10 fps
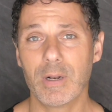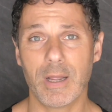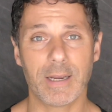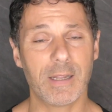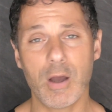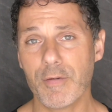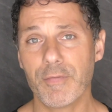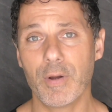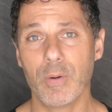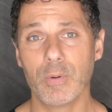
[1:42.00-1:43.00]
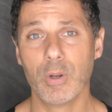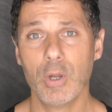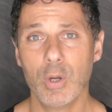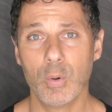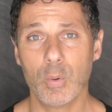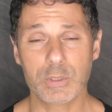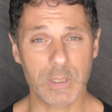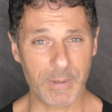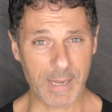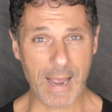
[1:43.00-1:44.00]
like the iPhone or
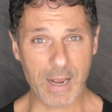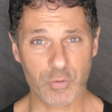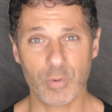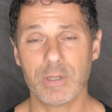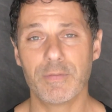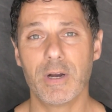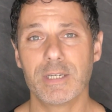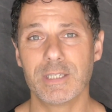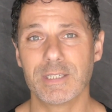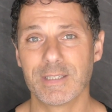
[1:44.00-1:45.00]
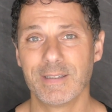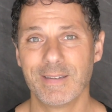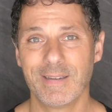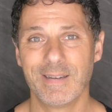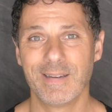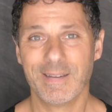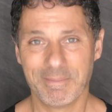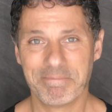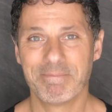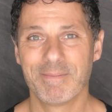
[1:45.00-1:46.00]
some of the Android devices.
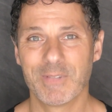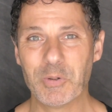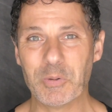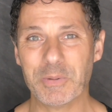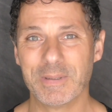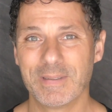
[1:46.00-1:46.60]
Cool.